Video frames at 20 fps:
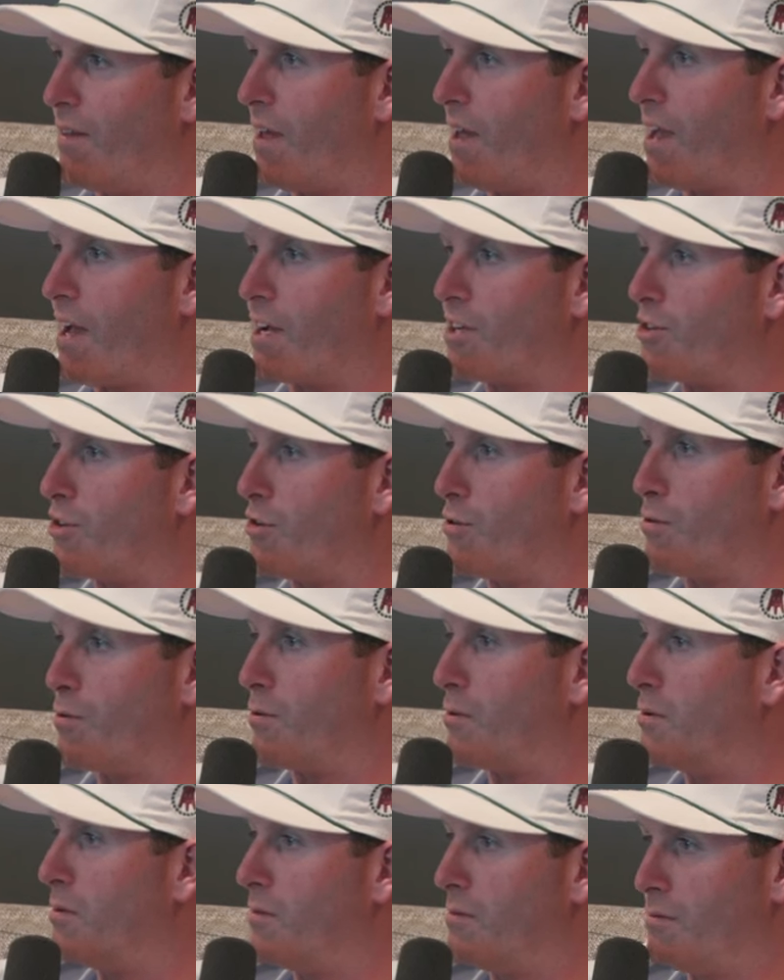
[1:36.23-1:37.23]
And they get
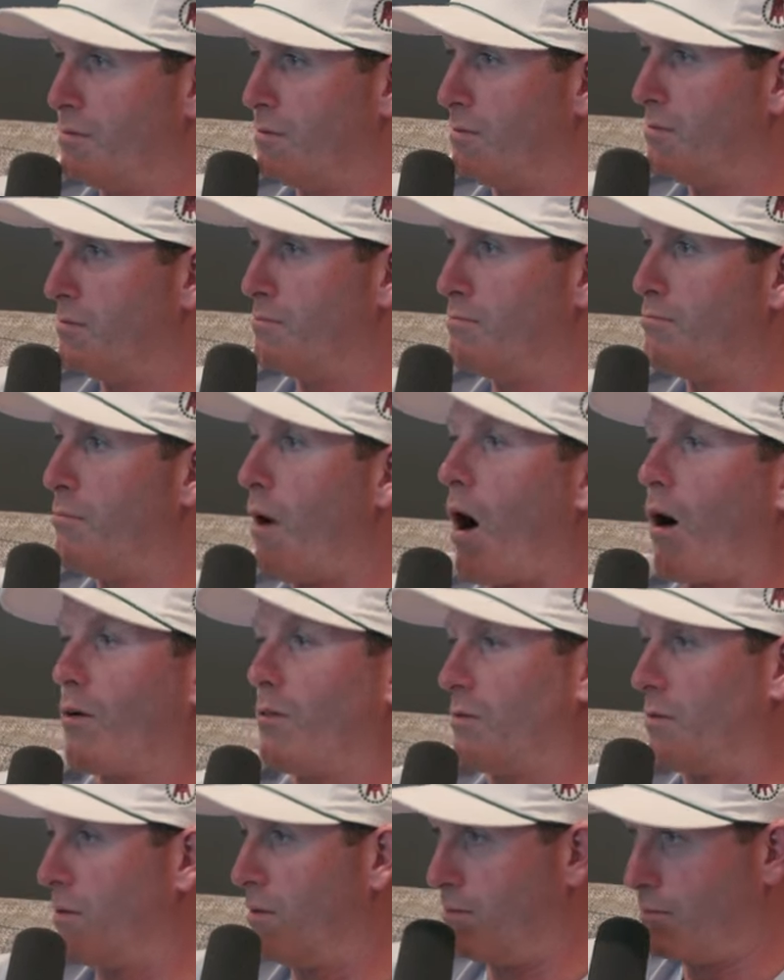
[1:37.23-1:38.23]
you
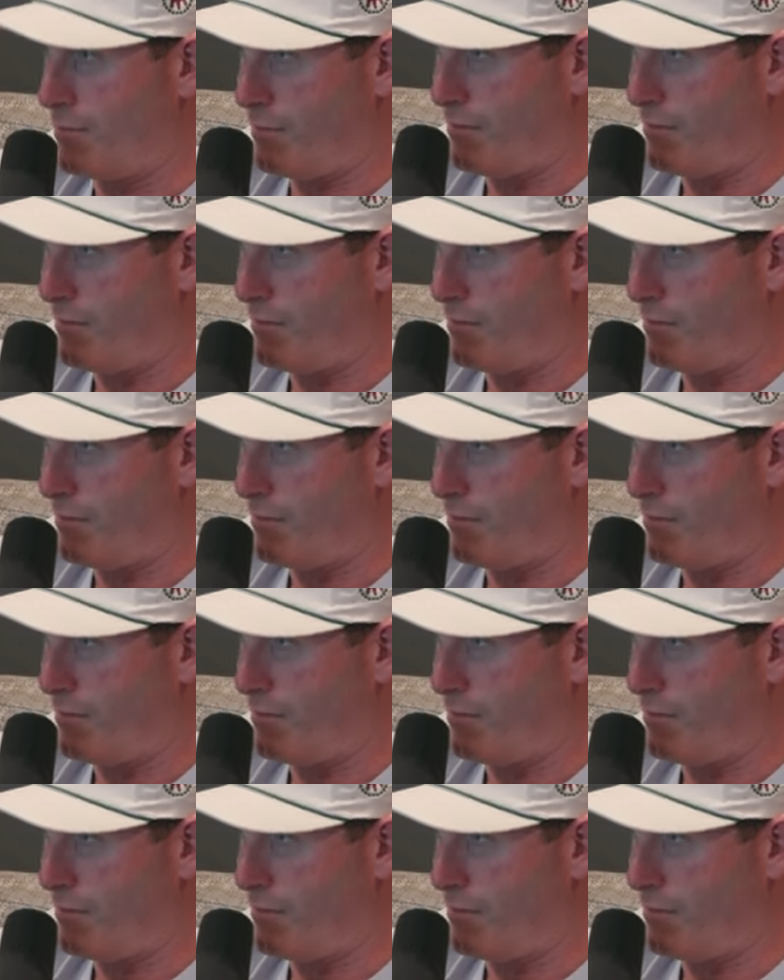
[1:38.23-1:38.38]
buckled.